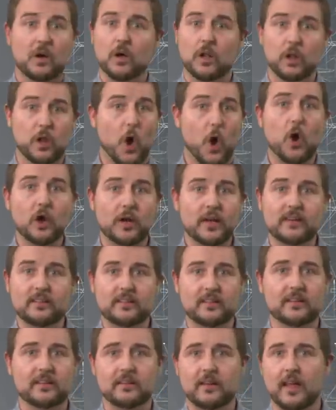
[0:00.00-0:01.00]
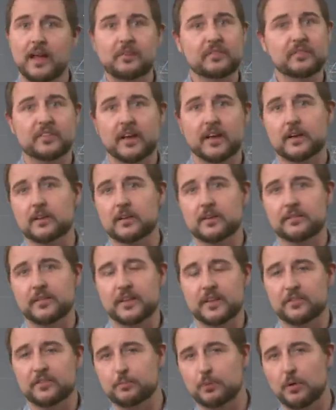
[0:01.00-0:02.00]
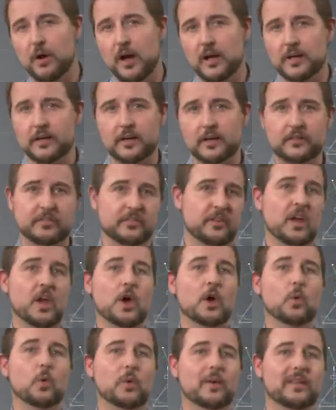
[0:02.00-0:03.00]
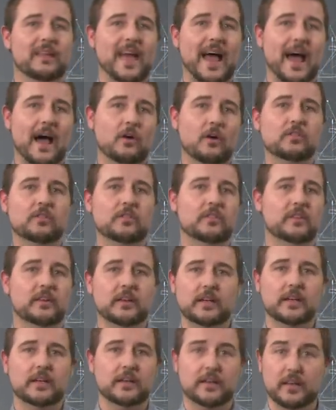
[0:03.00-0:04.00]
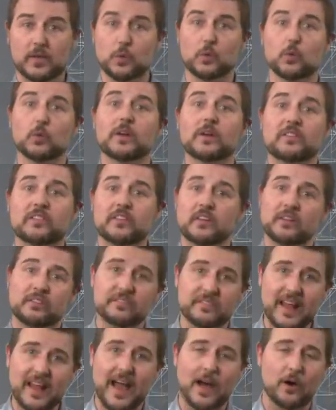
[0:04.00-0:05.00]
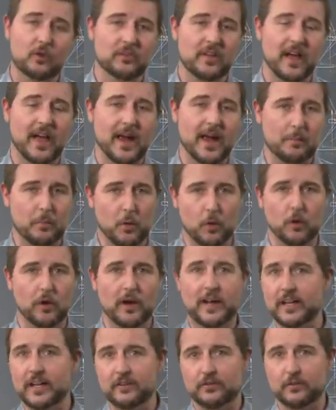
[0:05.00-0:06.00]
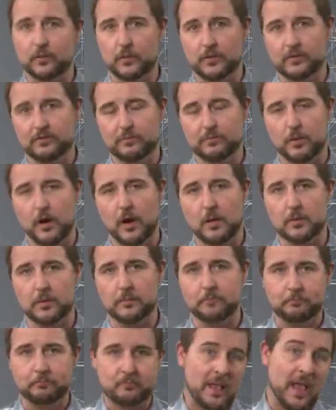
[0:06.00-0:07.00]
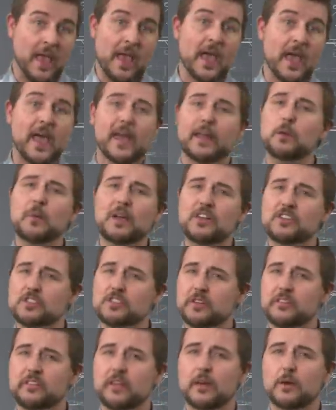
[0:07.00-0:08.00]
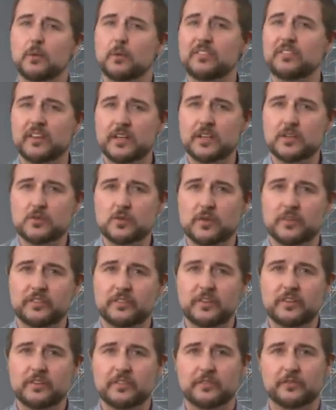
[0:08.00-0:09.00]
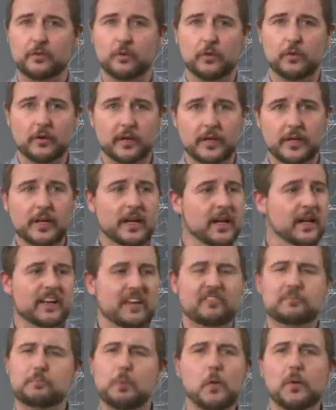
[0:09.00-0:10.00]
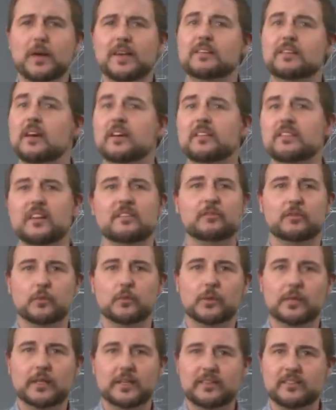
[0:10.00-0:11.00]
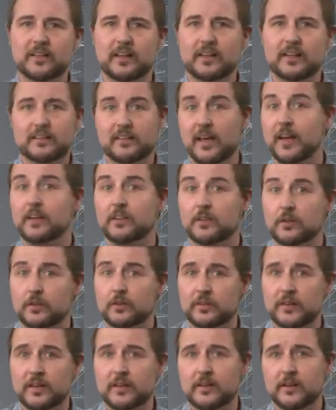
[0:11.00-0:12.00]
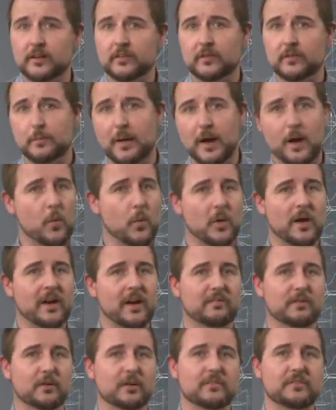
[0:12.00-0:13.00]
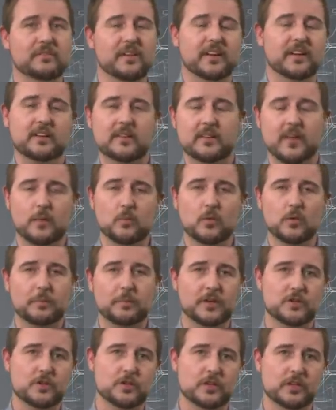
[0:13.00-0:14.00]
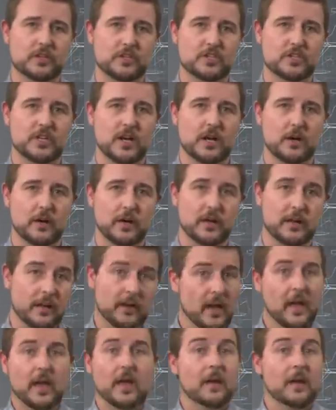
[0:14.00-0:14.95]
long into the life cycle of these products without the, the risk of downtime or any sort of problem. Anyways, just thought it was an interesting story. If Boeing does ever release any technical details about whatever infected them, we'll be sure to share it.